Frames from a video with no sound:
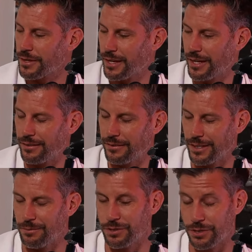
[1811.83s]
and
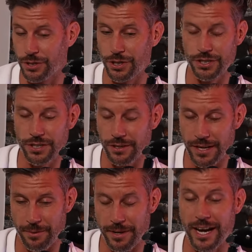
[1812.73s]
he was a surgeon who
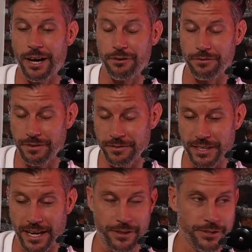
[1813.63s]
had about one hundred
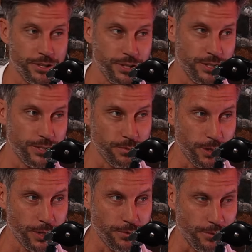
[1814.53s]
fifty other surgeons
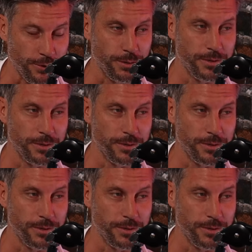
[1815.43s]
working for him.